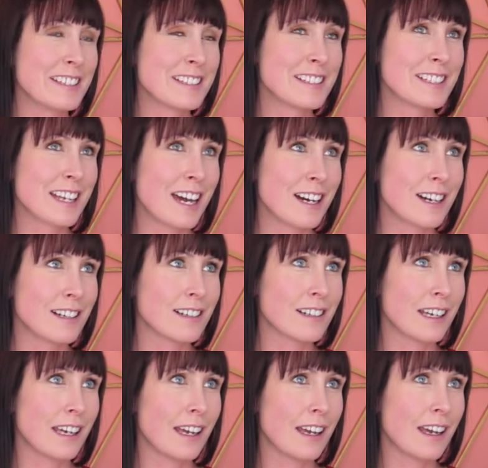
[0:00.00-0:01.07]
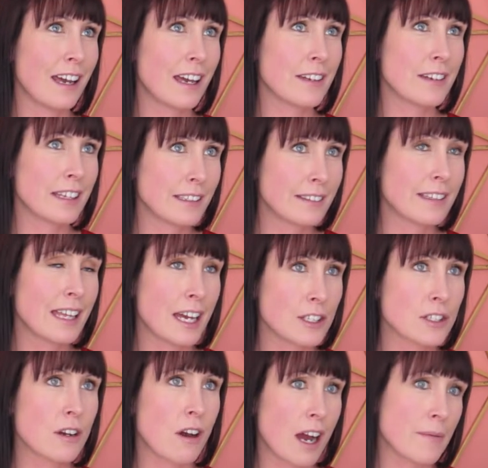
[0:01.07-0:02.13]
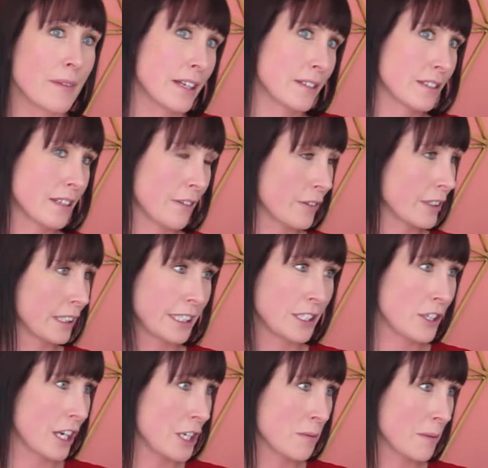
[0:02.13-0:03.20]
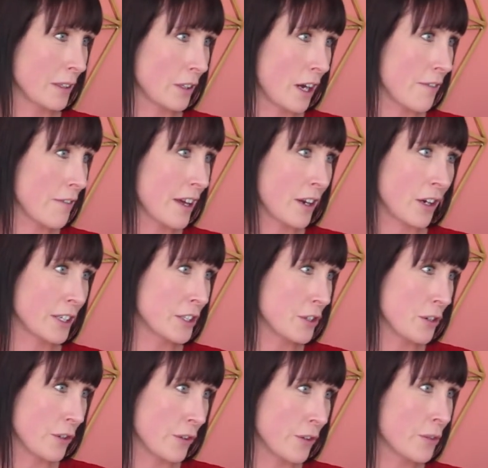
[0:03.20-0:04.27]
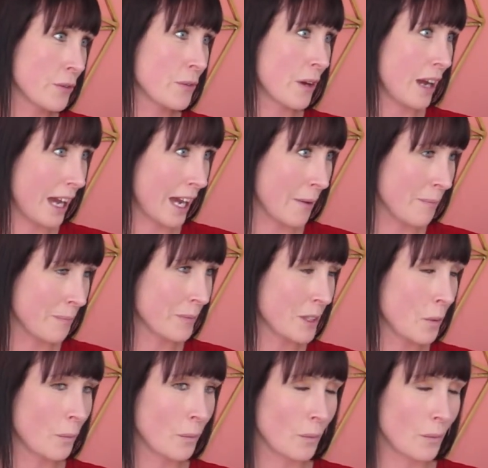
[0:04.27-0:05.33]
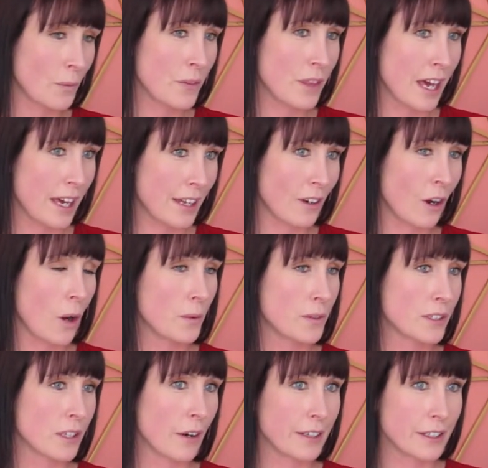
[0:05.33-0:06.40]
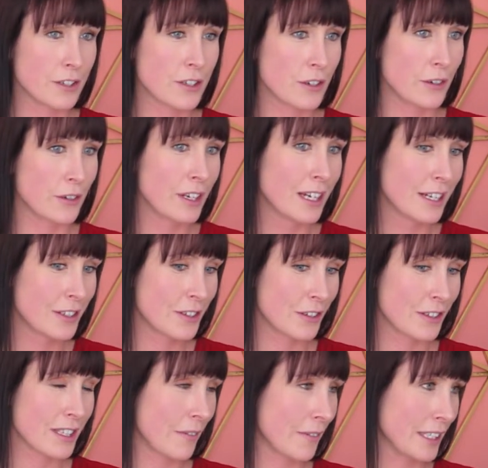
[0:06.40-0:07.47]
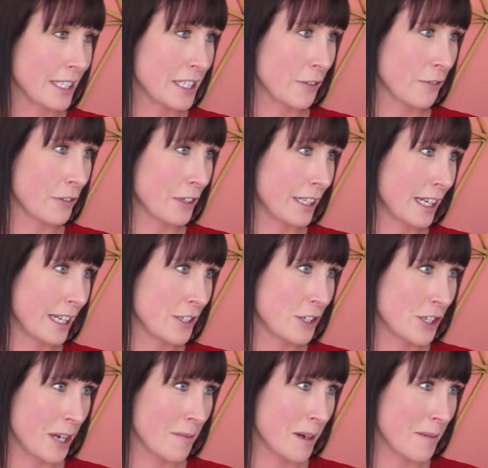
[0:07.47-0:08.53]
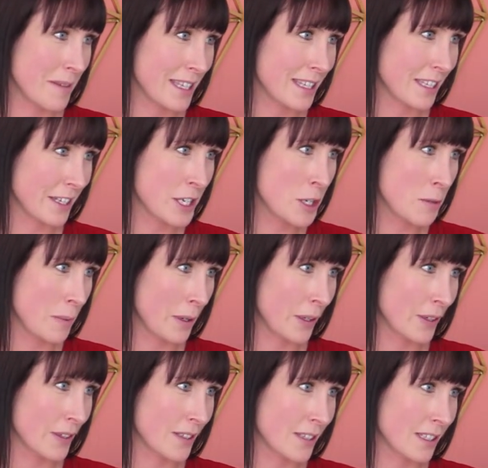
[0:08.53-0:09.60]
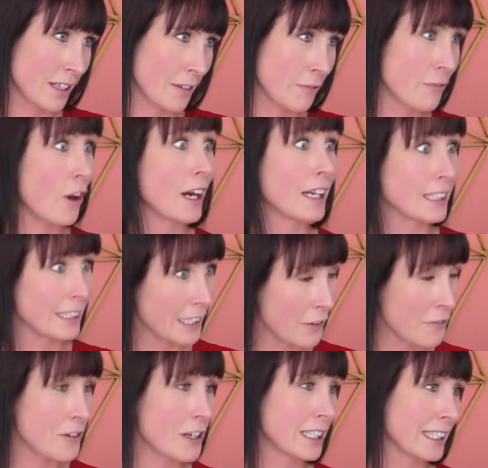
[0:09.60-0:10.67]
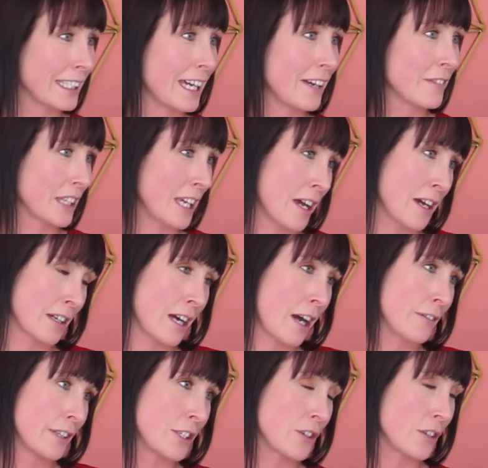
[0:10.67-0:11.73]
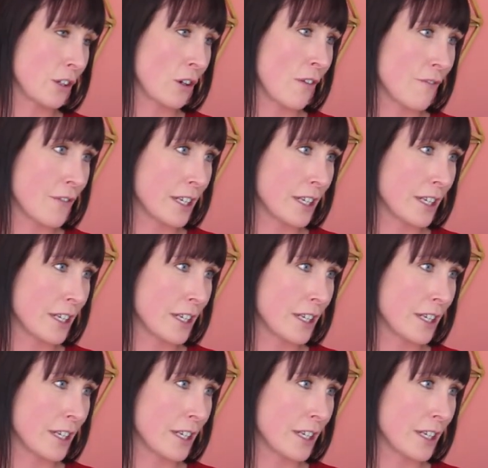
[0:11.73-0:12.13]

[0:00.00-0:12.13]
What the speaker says: Yeah. And in that time, that definitely changed my life. And I knew that I was going to do something different and share my message, because I finally had the courage and the